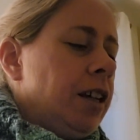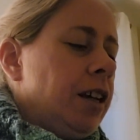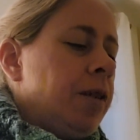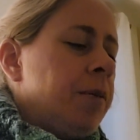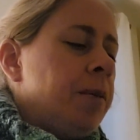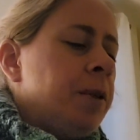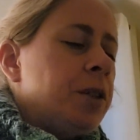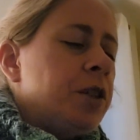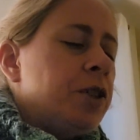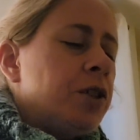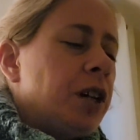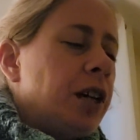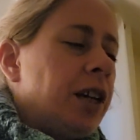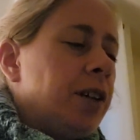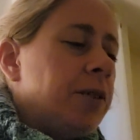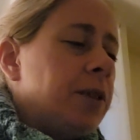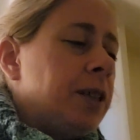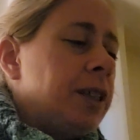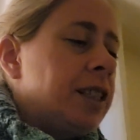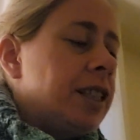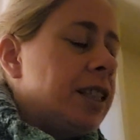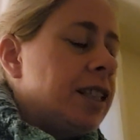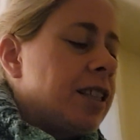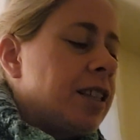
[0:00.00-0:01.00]
I'm going to try and
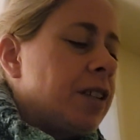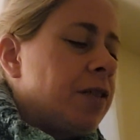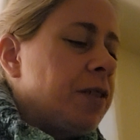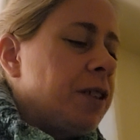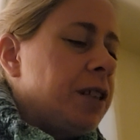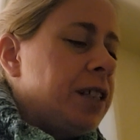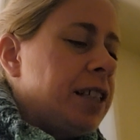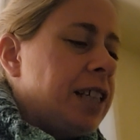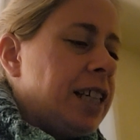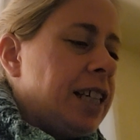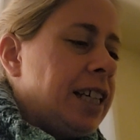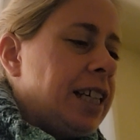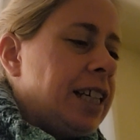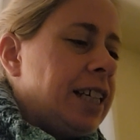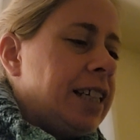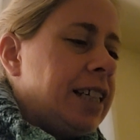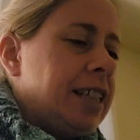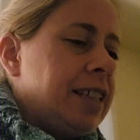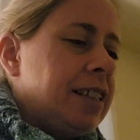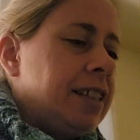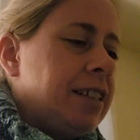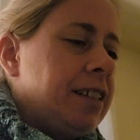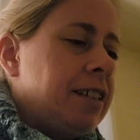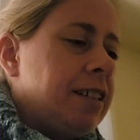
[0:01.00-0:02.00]
read this every day.
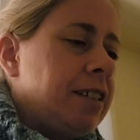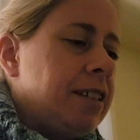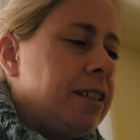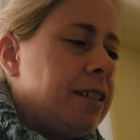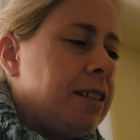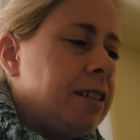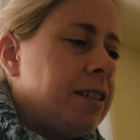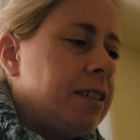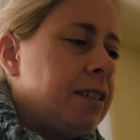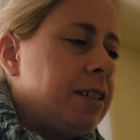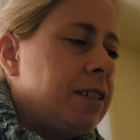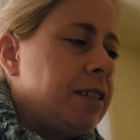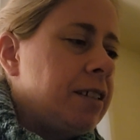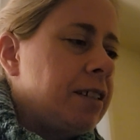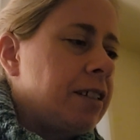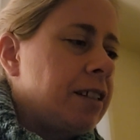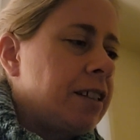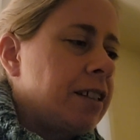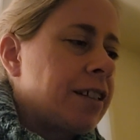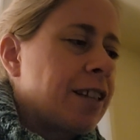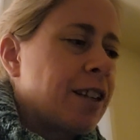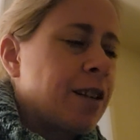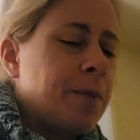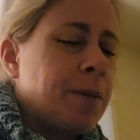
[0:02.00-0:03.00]

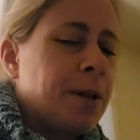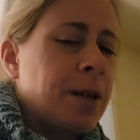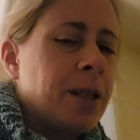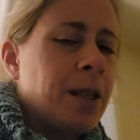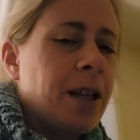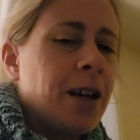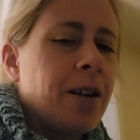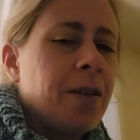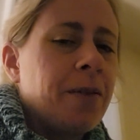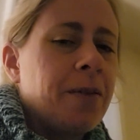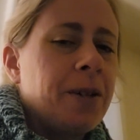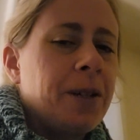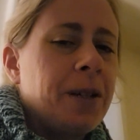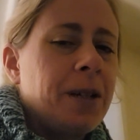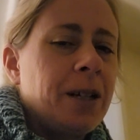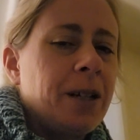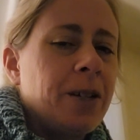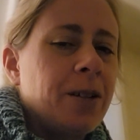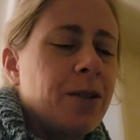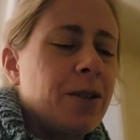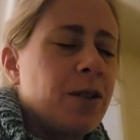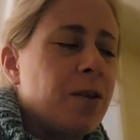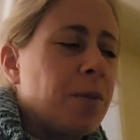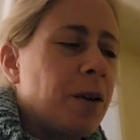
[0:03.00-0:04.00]
It's going to be a lot of
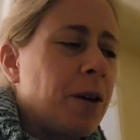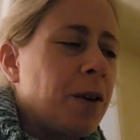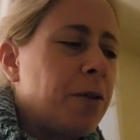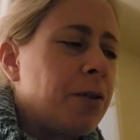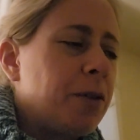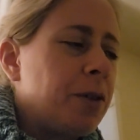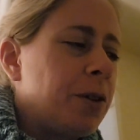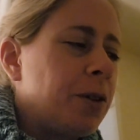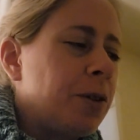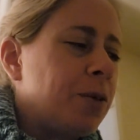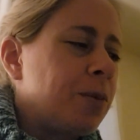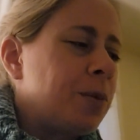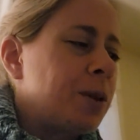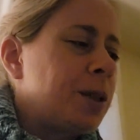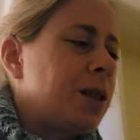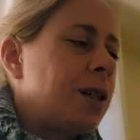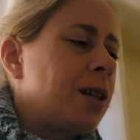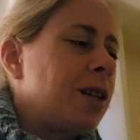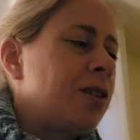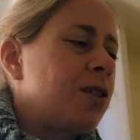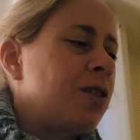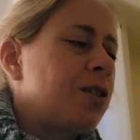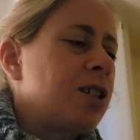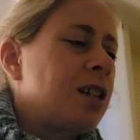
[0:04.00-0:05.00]
videos on my phone, but
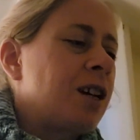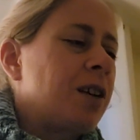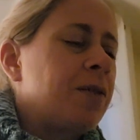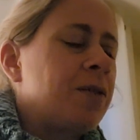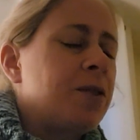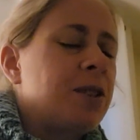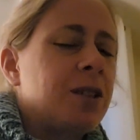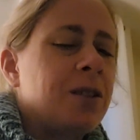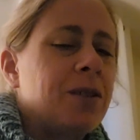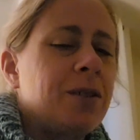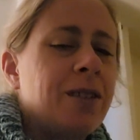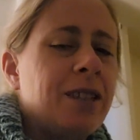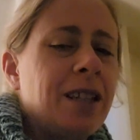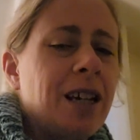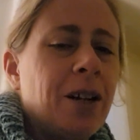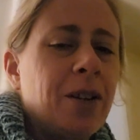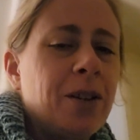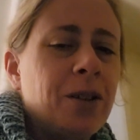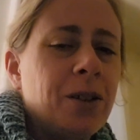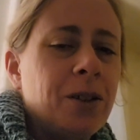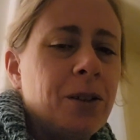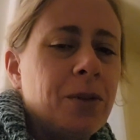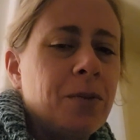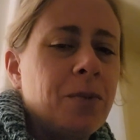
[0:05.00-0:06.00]
I'll just have to
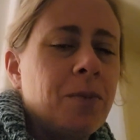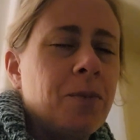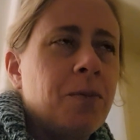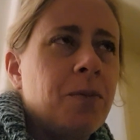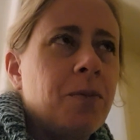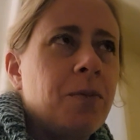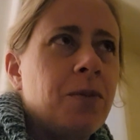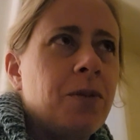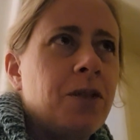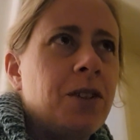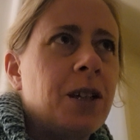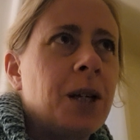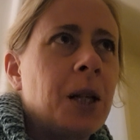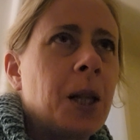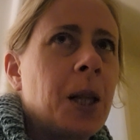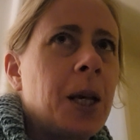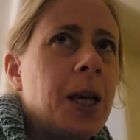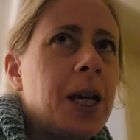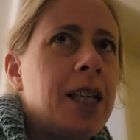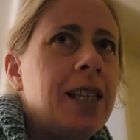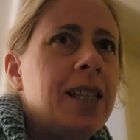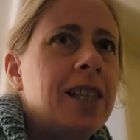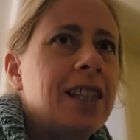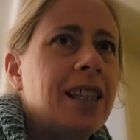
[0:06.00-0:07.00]
download,
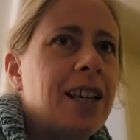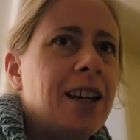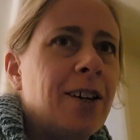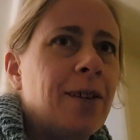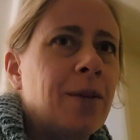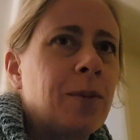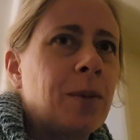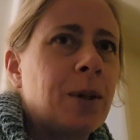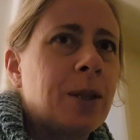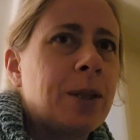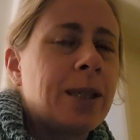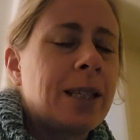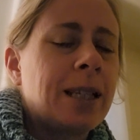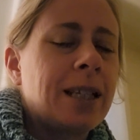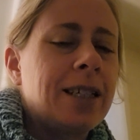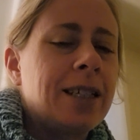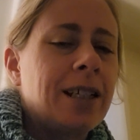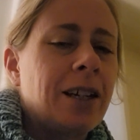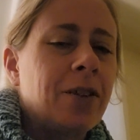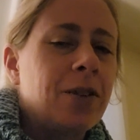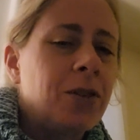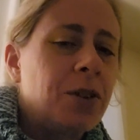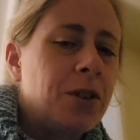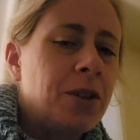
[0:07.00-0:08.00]
delete them once I
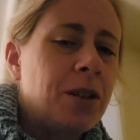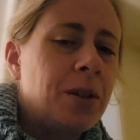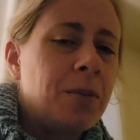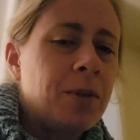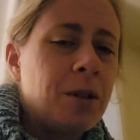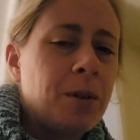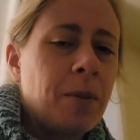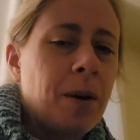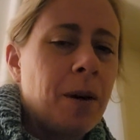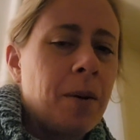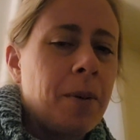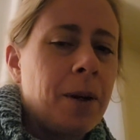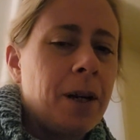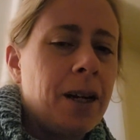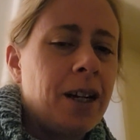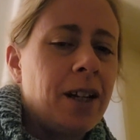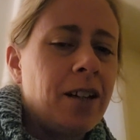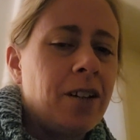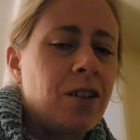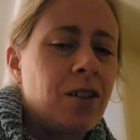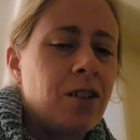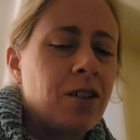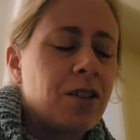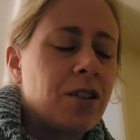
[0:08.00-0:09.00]
download them to my
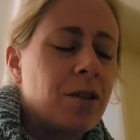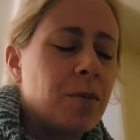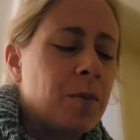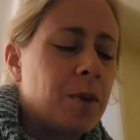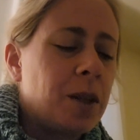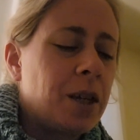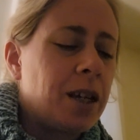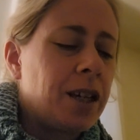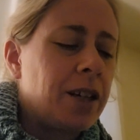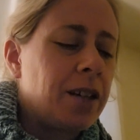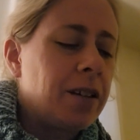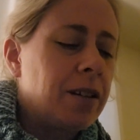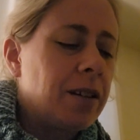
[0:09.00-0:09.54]
page or something.